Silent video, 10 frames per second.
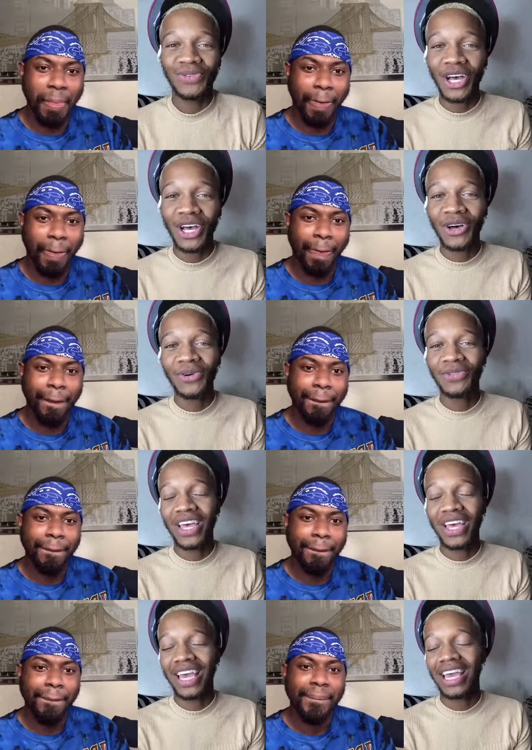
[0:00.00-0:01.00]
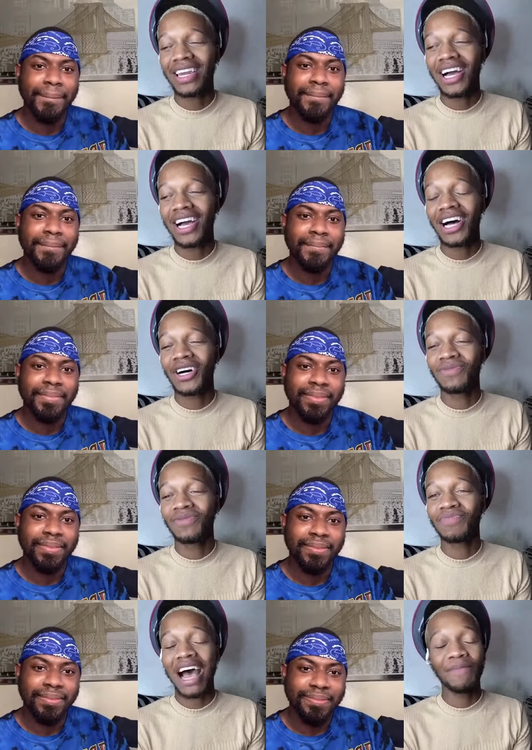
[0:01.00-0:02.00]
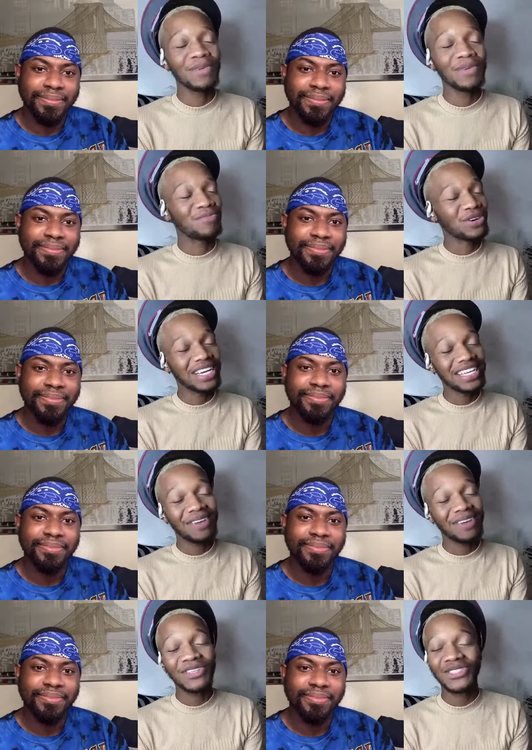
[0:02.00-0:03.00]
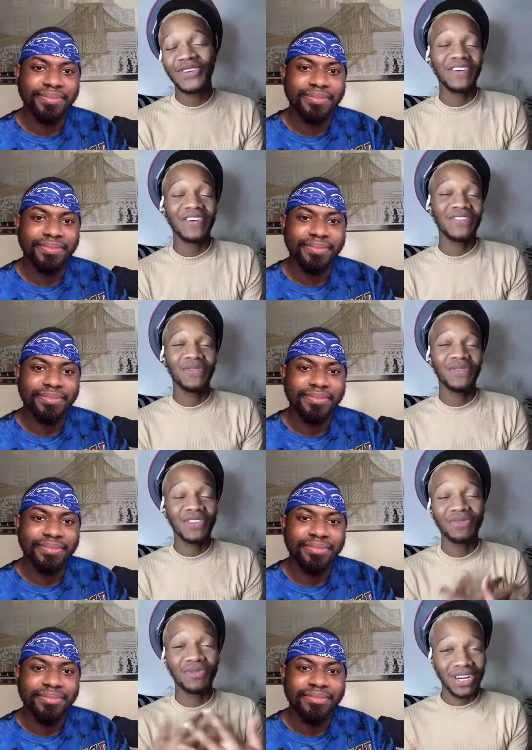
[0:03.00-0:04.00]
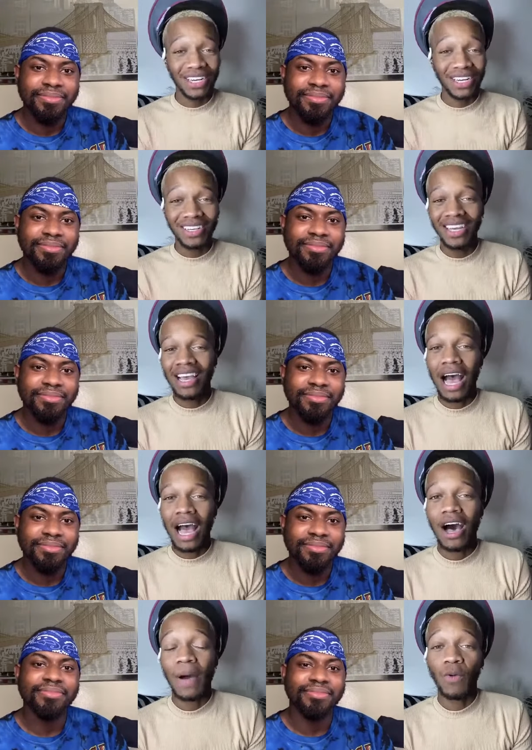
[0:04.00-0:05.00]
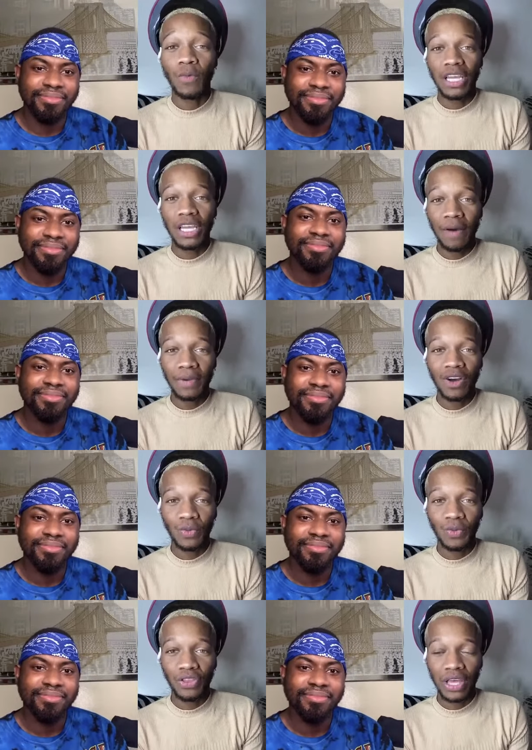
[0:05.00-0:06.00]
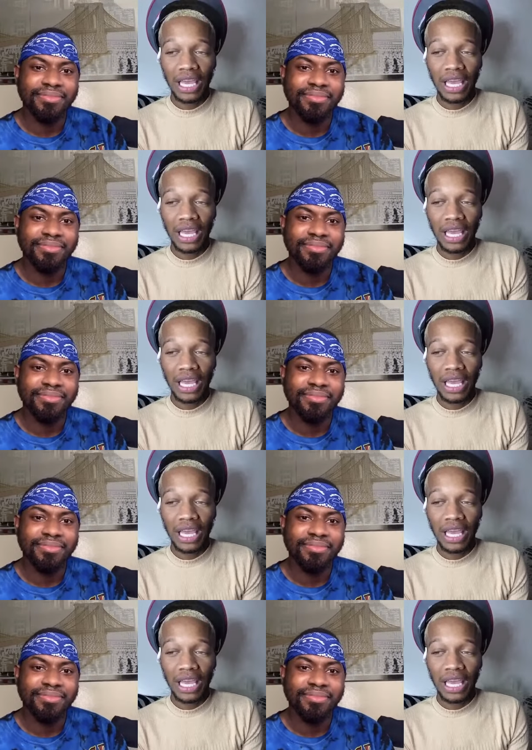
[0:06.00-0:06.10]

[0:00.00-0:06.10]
Speaker 1: to know that um, I'm gonna bring and I'm gonna serve everything you want to bring. Um, I will be coming out with